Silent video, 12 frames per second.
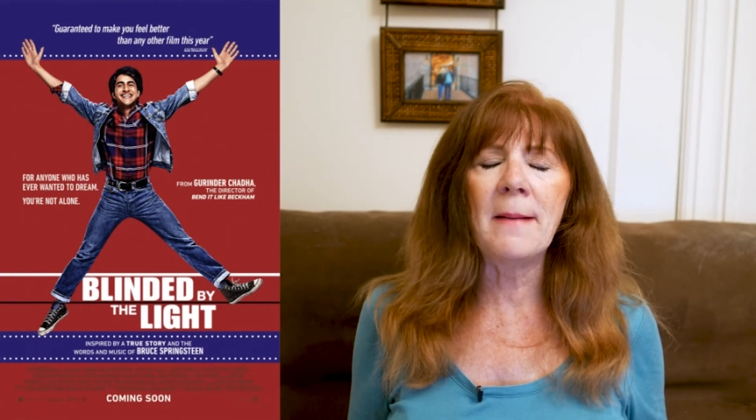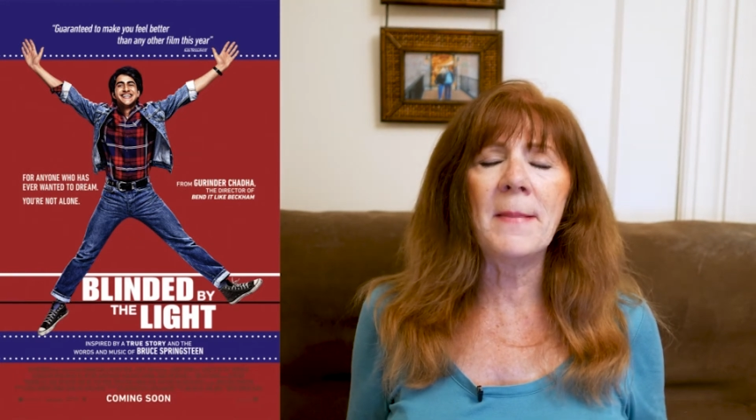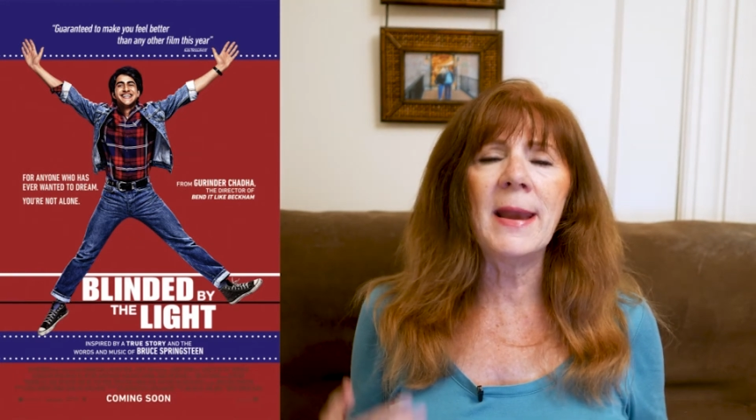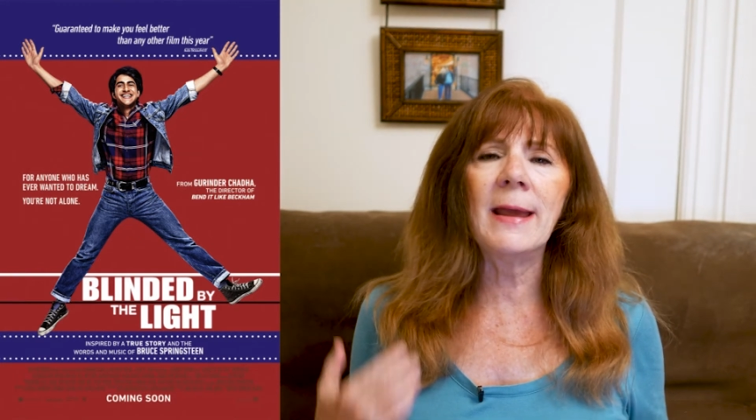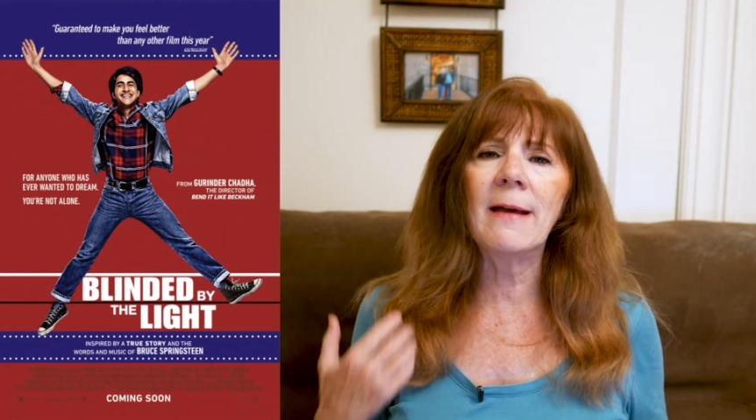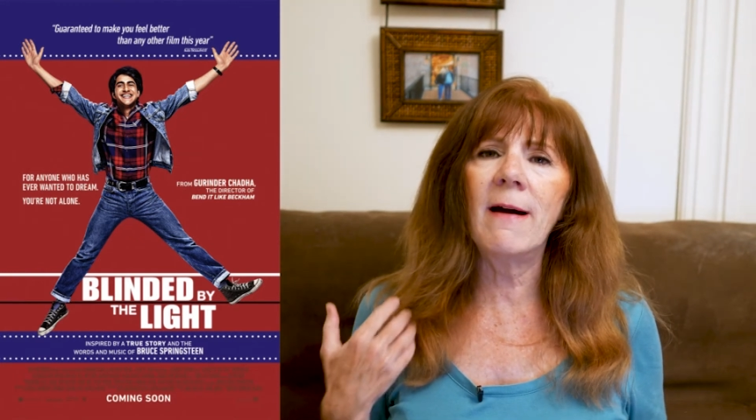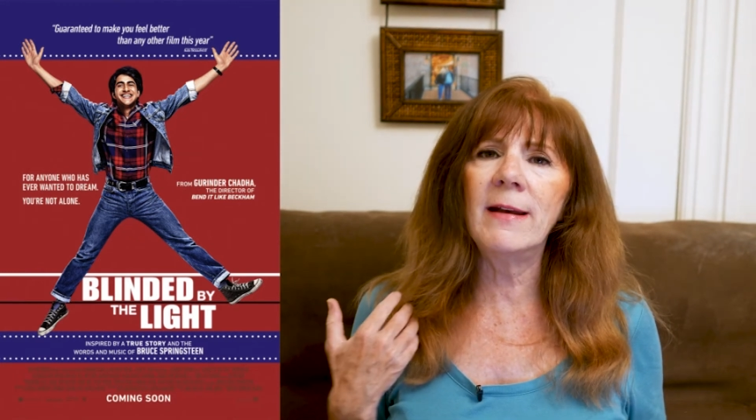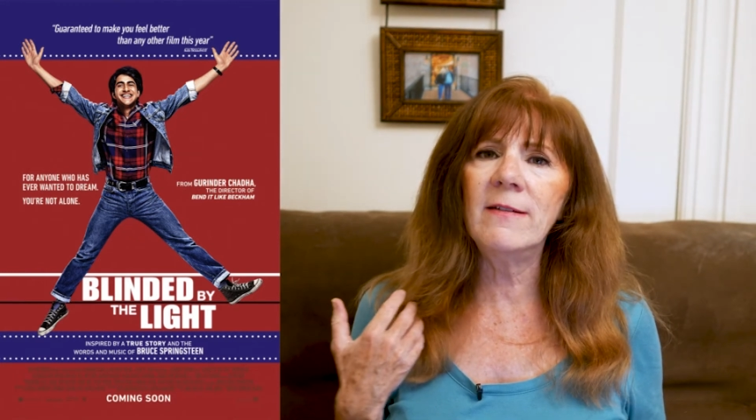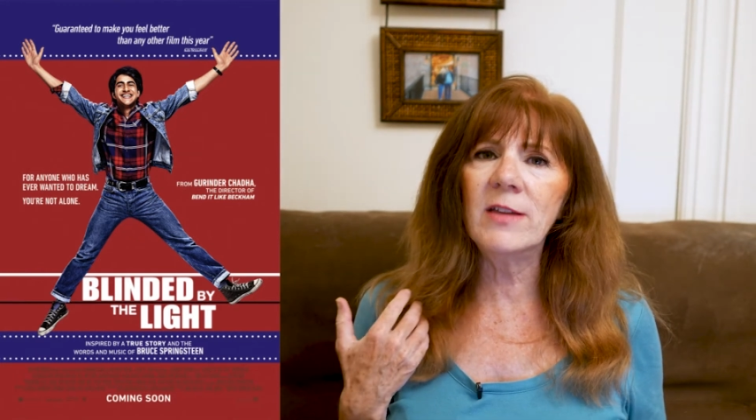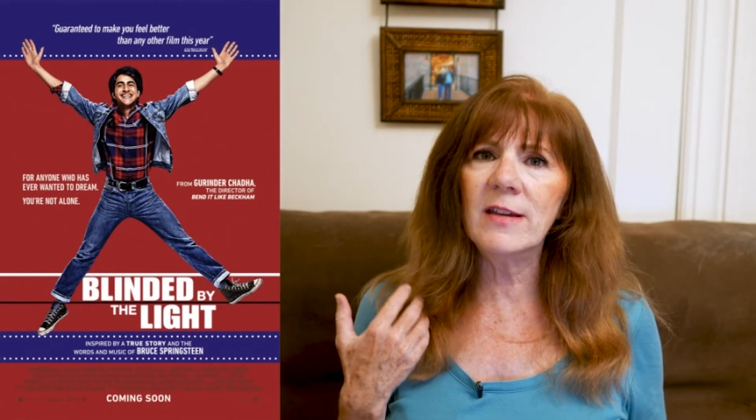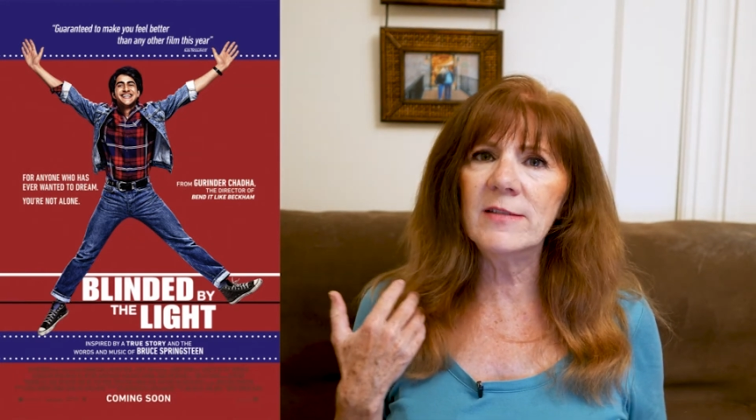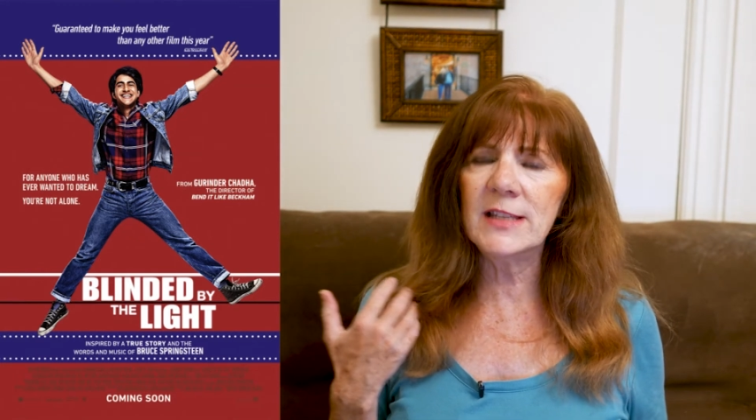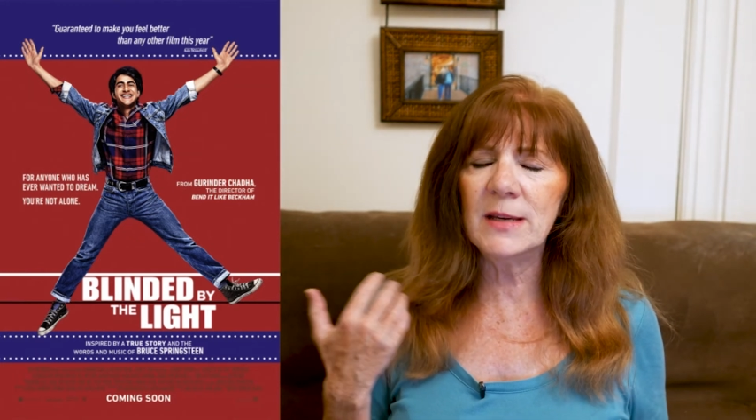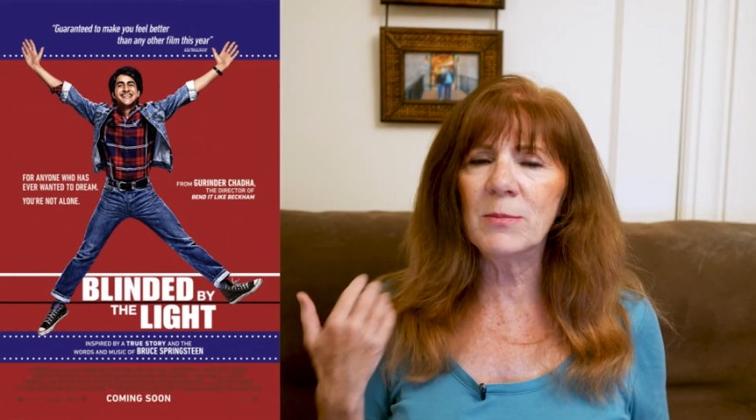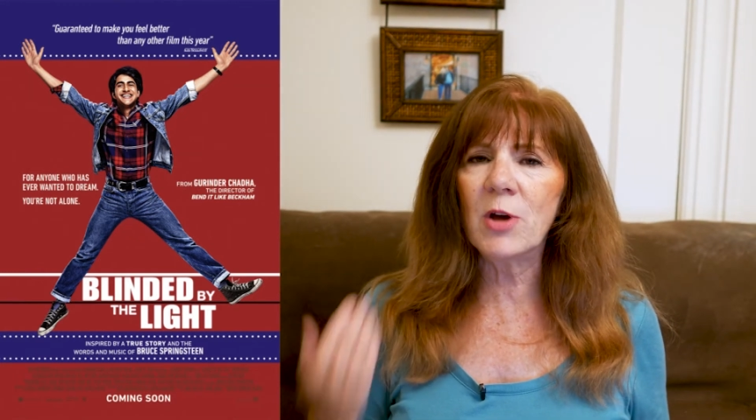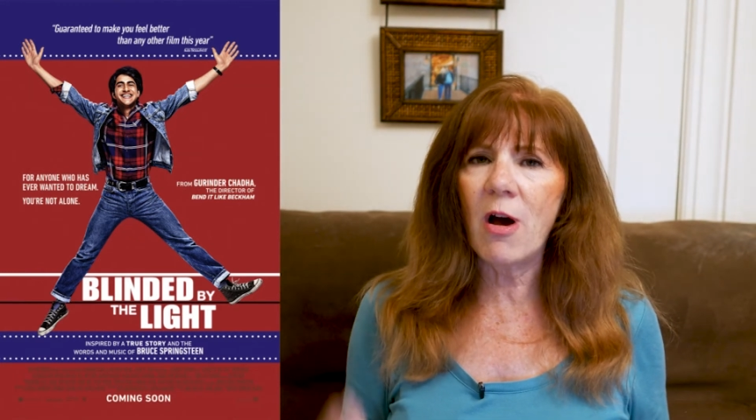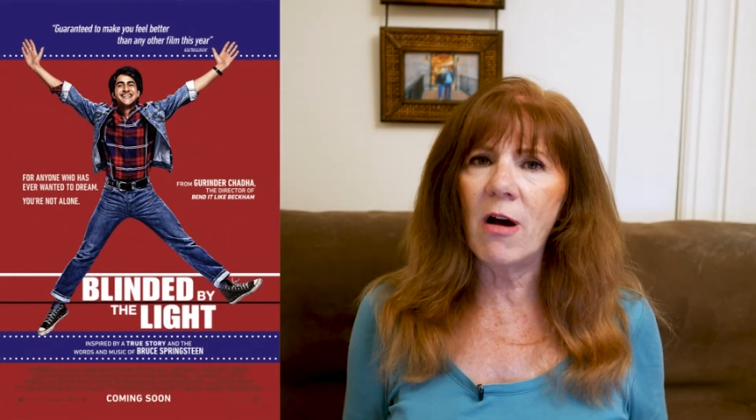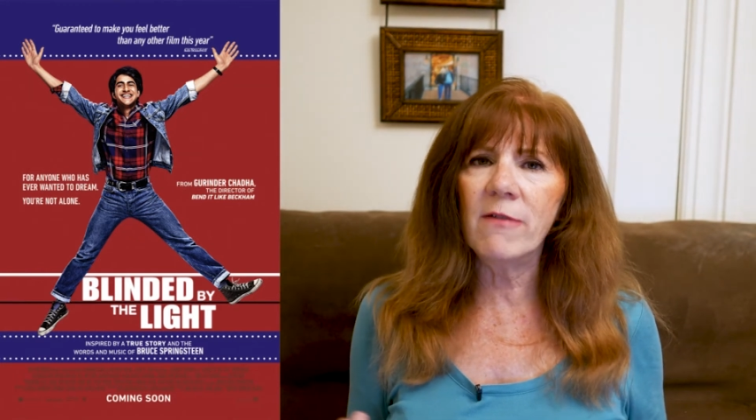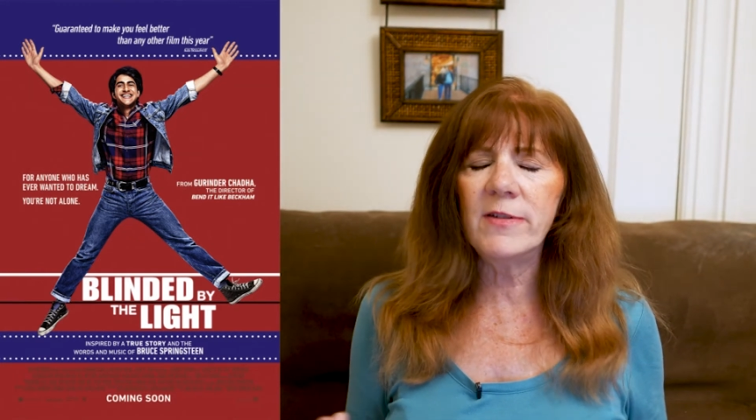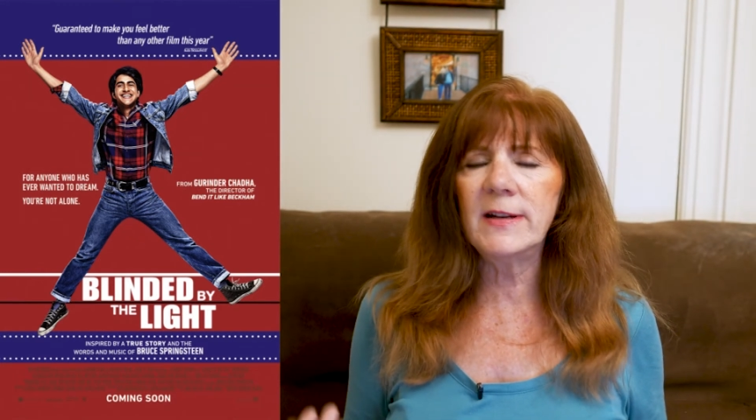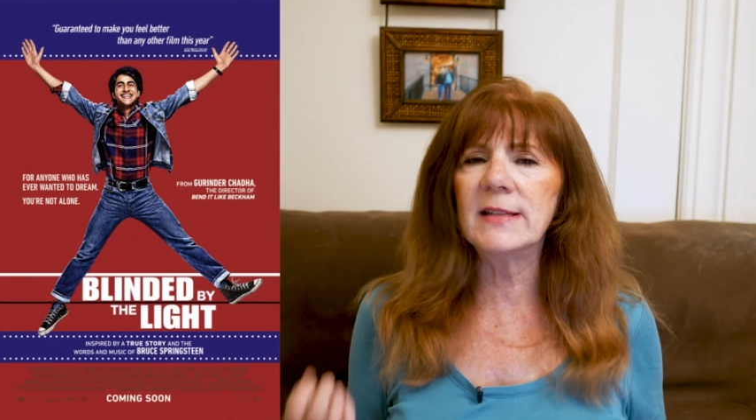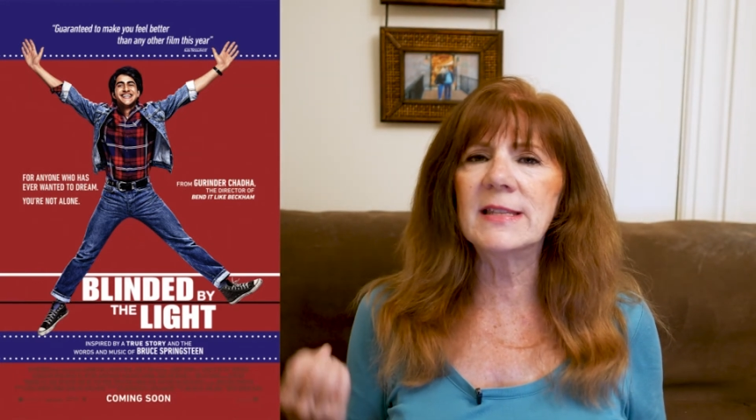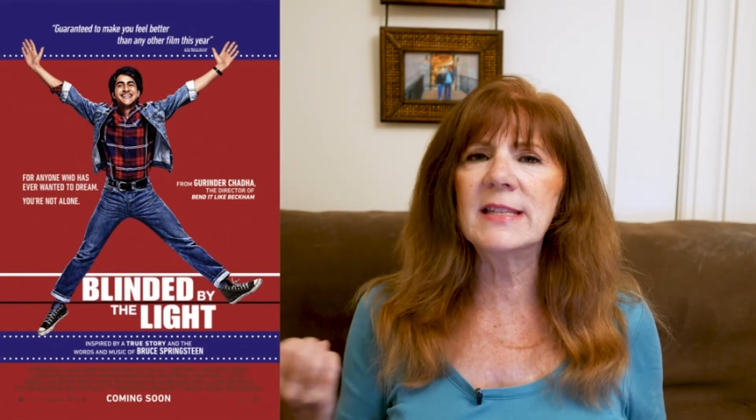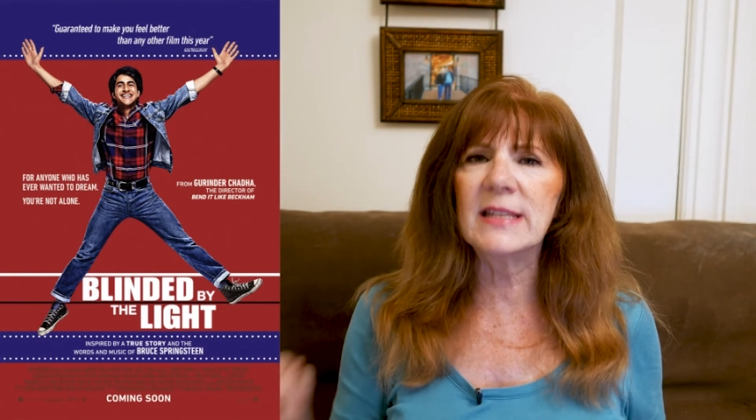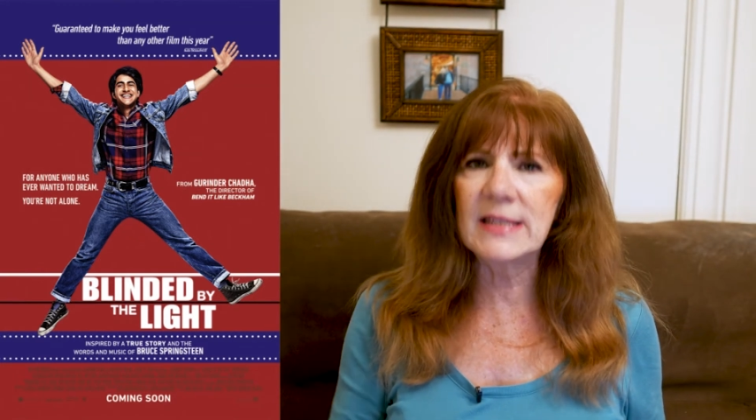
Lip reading: and it kind of gives him confidence to